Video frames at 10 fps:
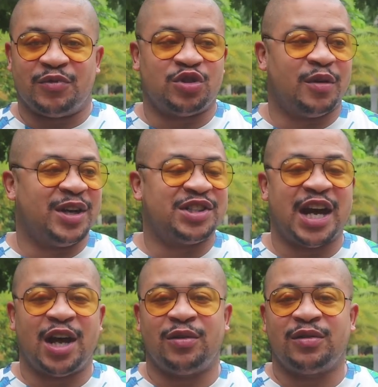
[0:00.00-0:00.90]
Join my
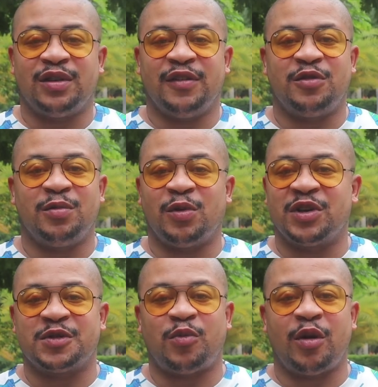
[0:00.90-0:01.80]
channel. If you
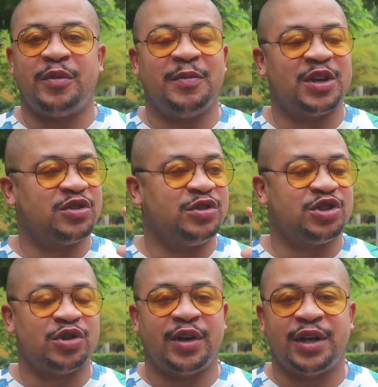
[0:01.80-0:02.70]
want to support me, make sure
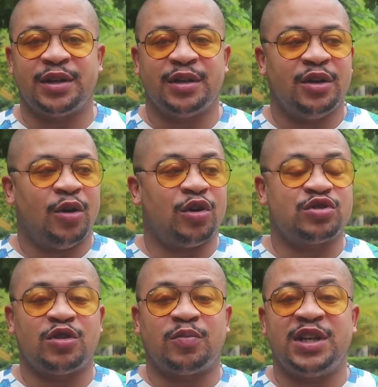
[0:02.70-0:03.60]
you join.
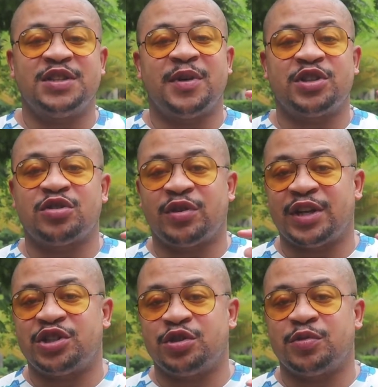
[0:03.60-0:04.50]
Also, please make sure
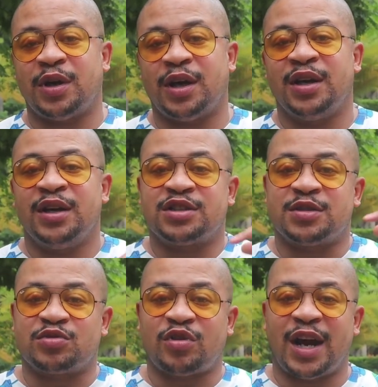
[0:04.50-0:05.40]
that you
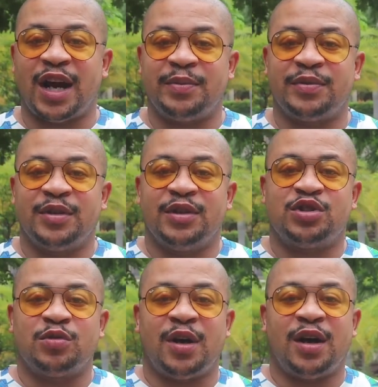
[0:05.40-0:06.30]
subscribe
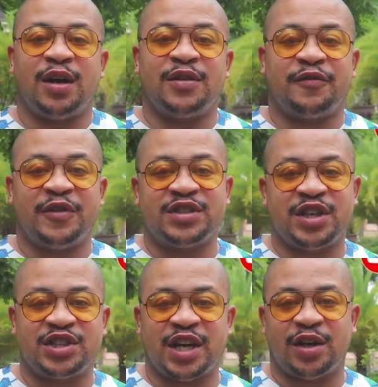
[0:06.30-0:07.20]
to the friends
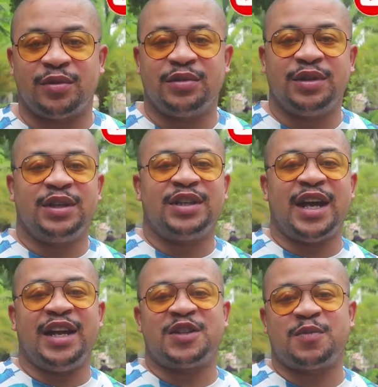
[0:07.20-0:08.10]
of the channel,
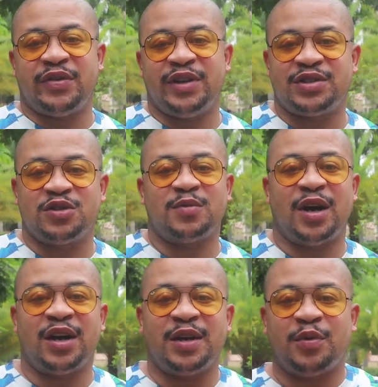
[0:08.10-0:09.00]
Katie Experience, who's
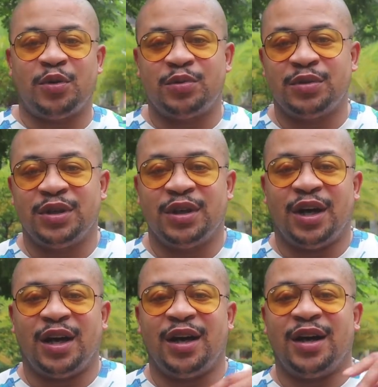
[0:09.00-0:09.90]
my honey boo,
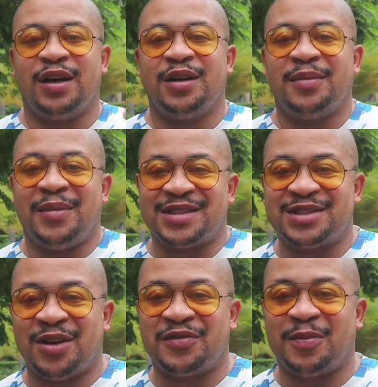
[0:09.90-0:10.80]

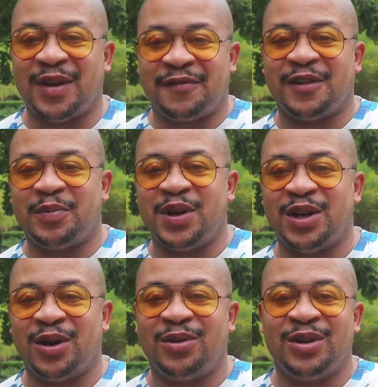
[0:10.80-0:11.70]
myself, the Black
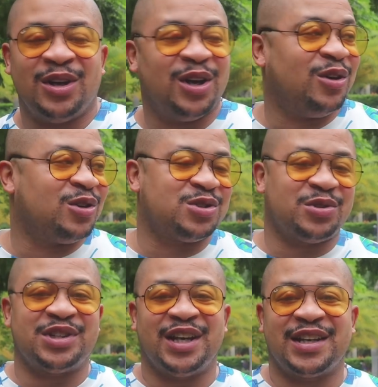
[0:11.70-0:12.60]
Filipino, and
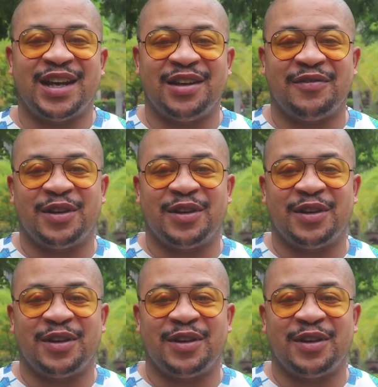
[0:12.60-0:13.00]
also J&K in the